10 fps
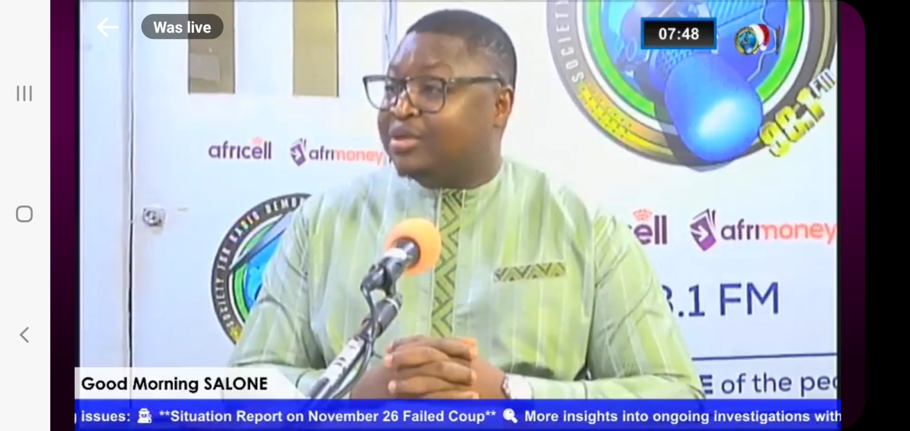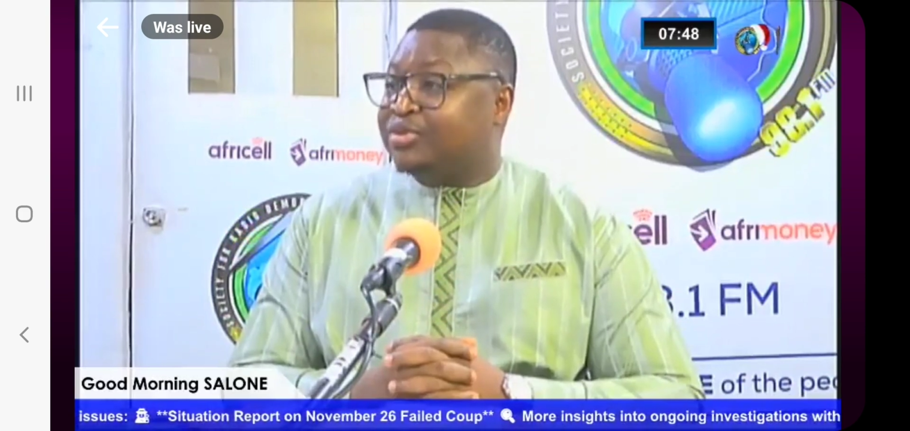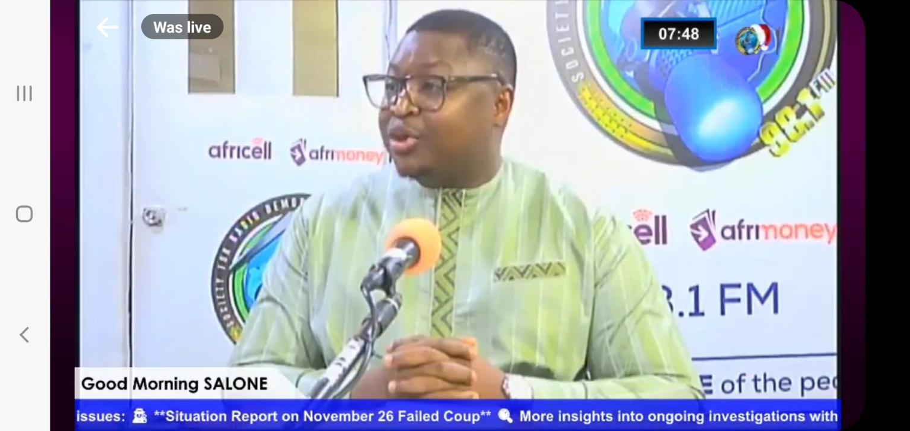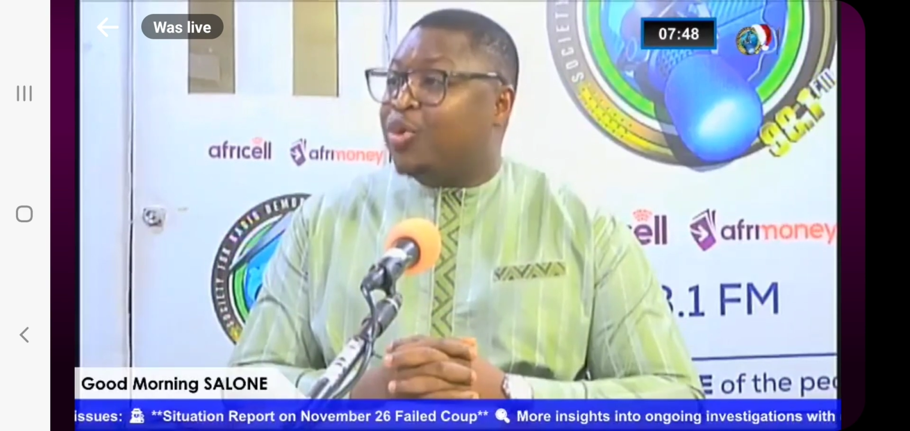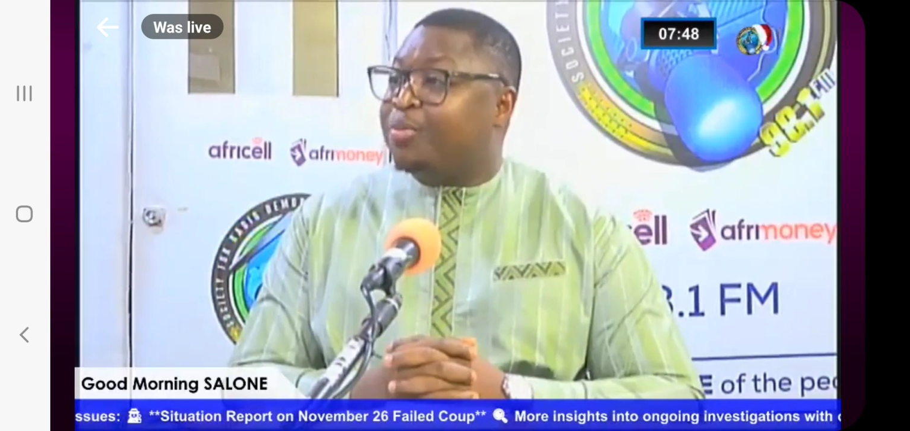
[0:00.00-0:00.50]

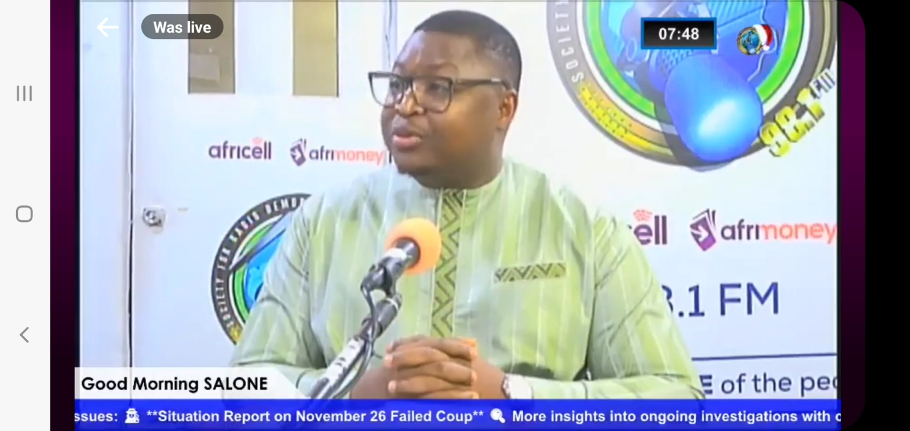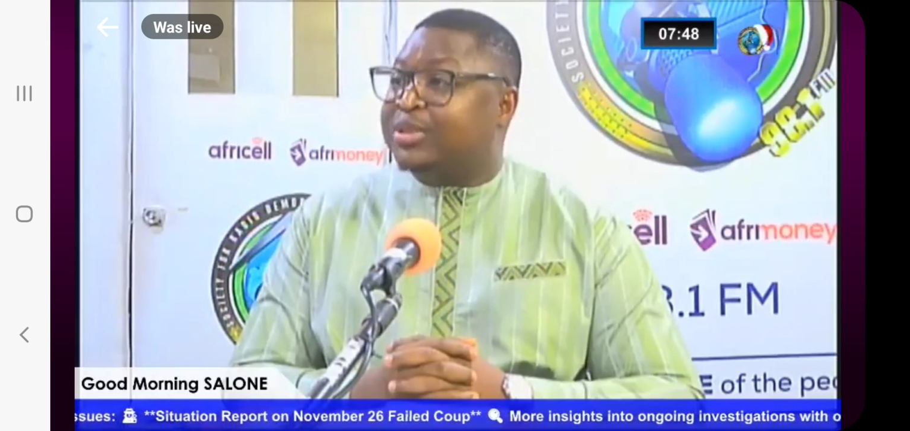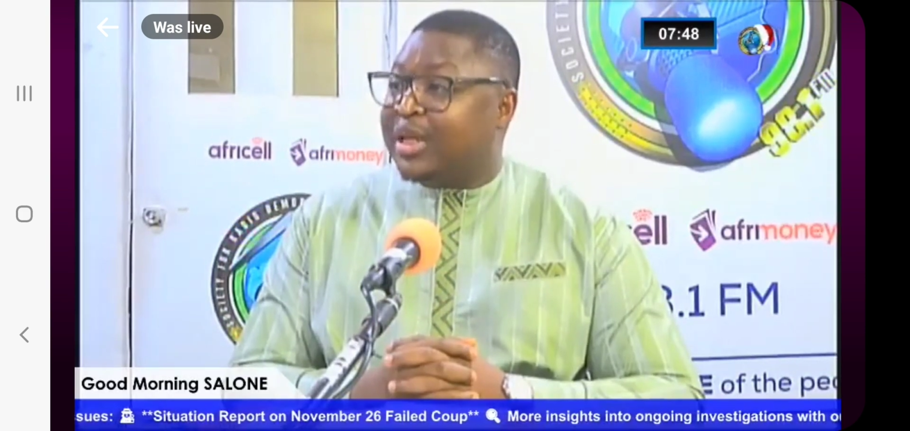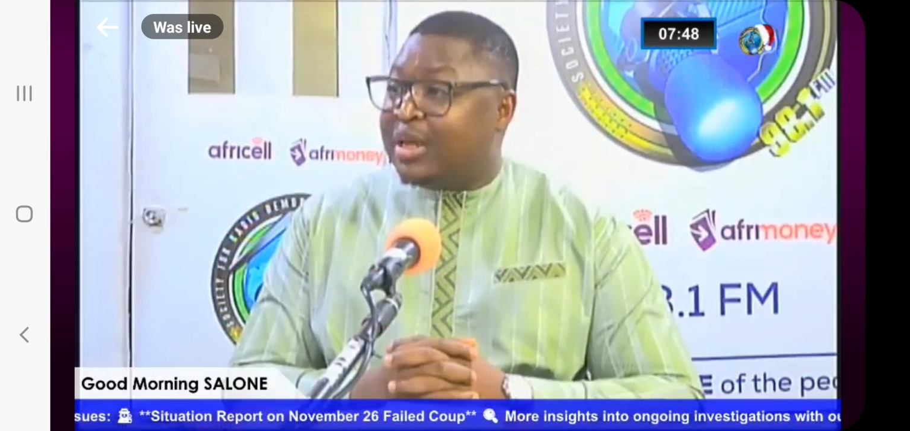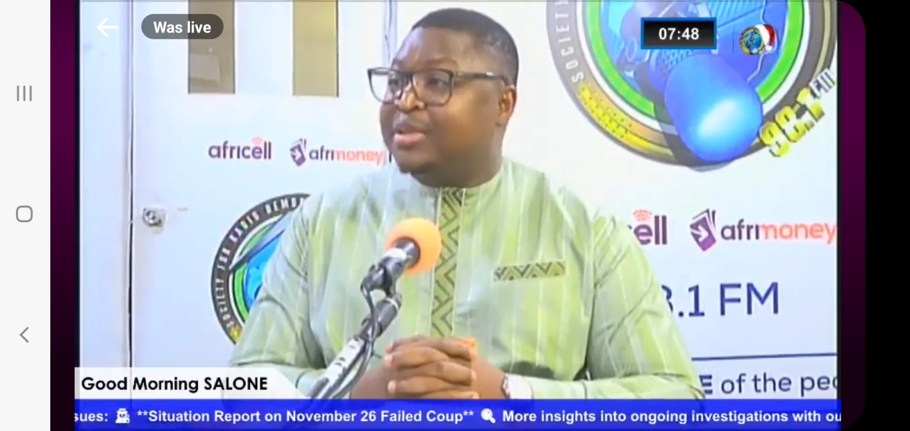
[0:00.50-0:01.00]
opens an
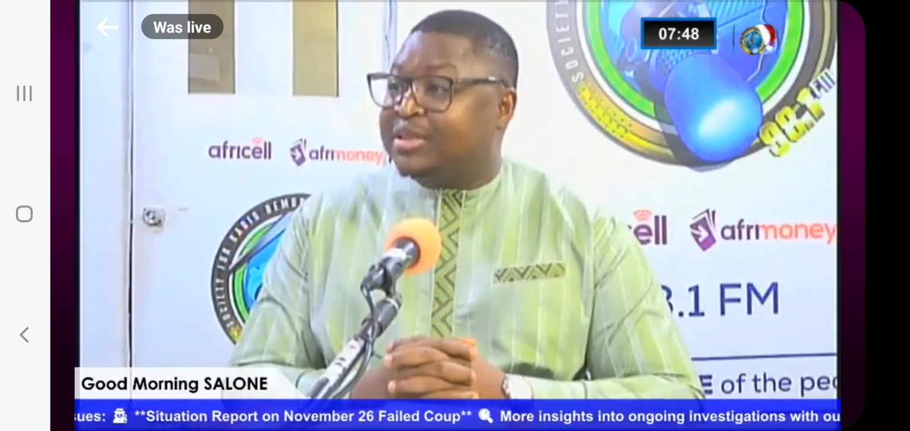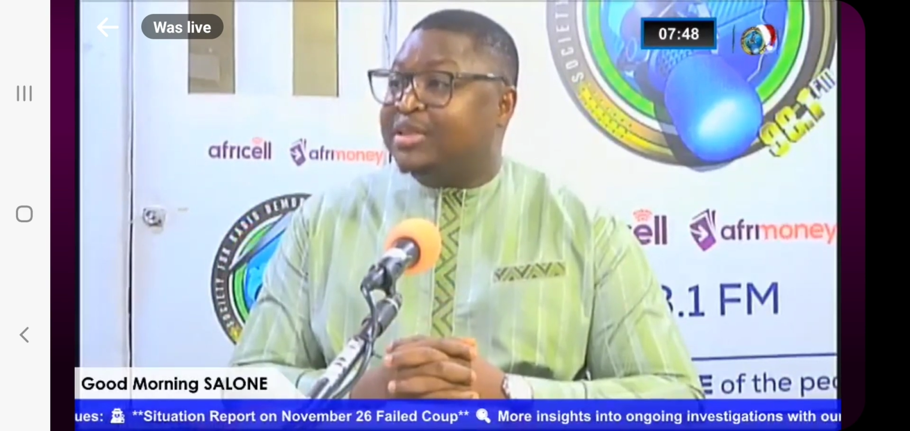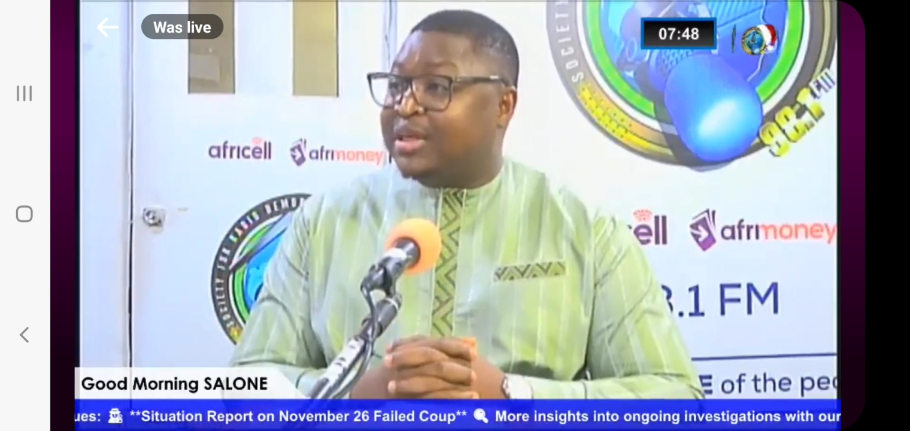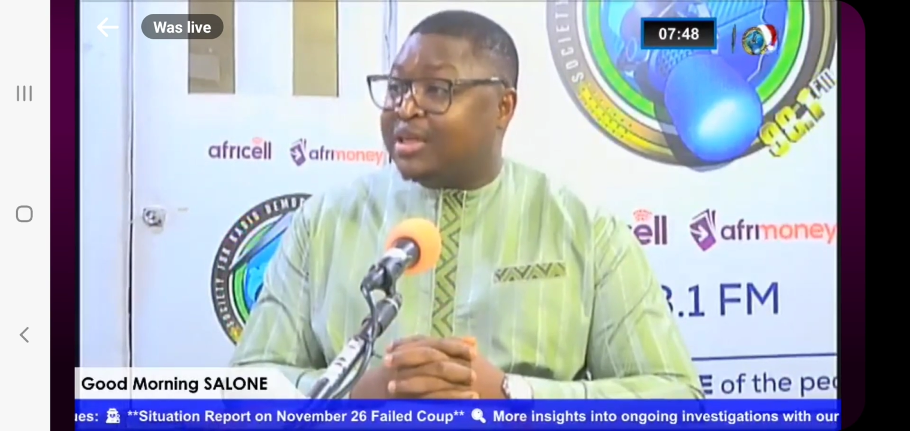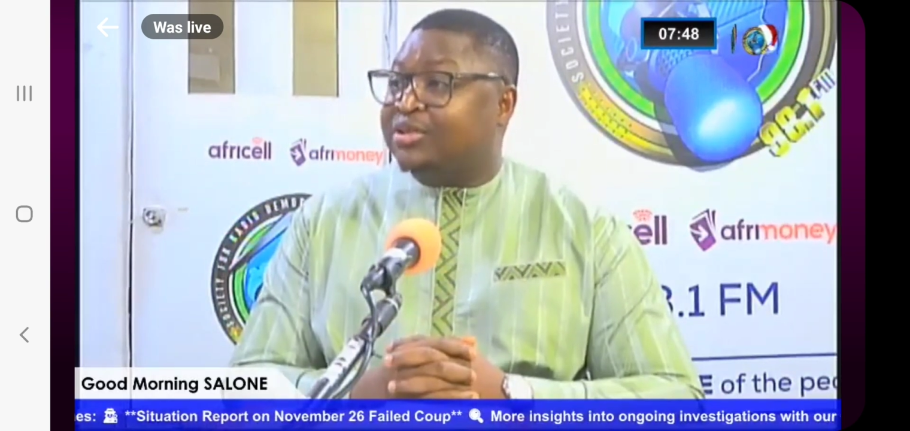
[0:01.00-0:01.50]
embassy in a
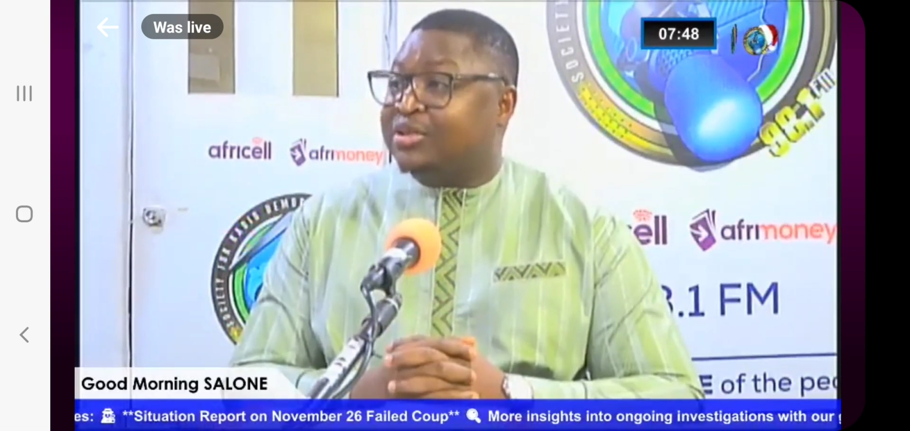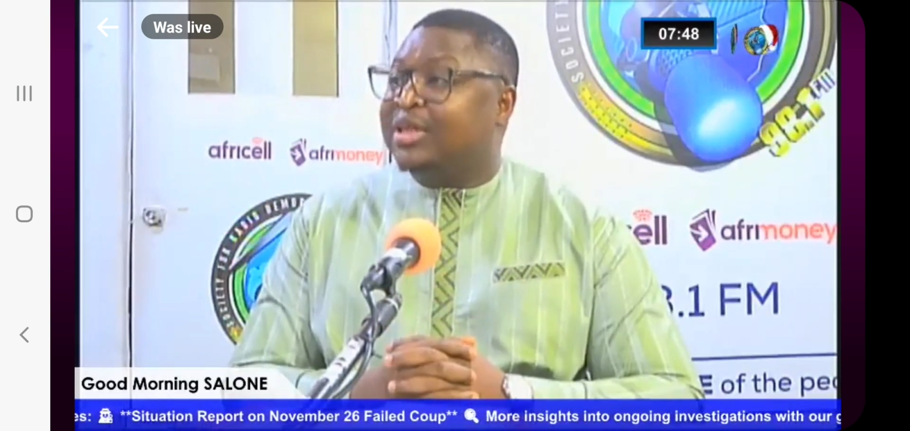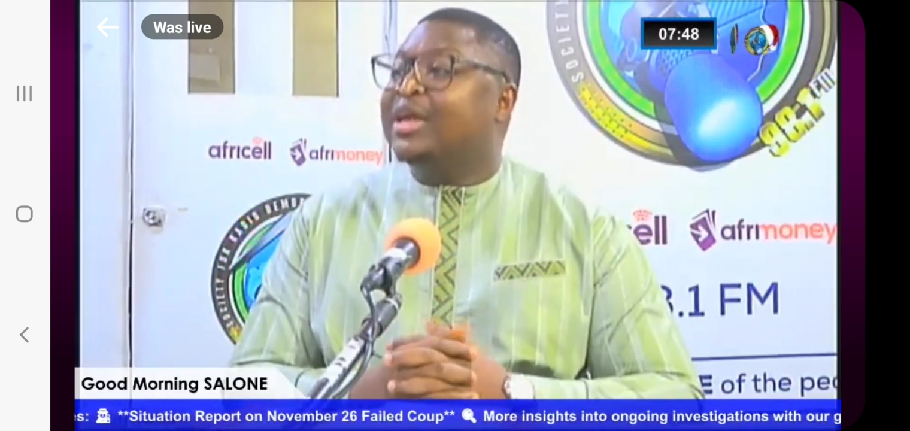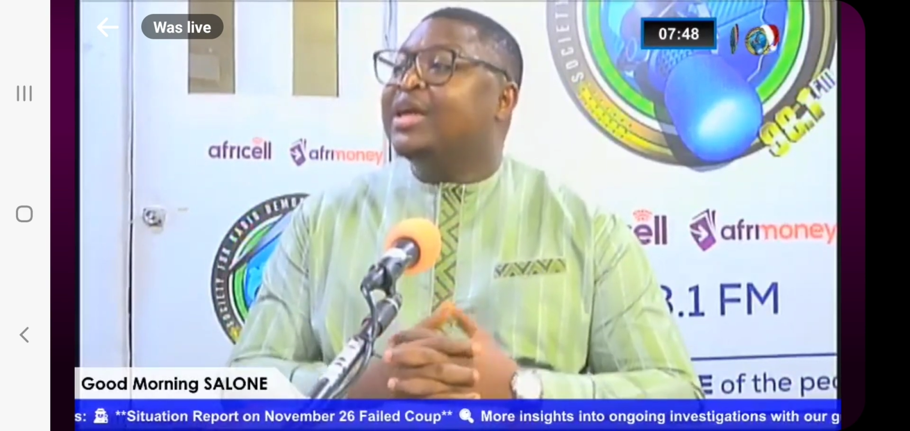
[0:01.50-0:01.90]
country,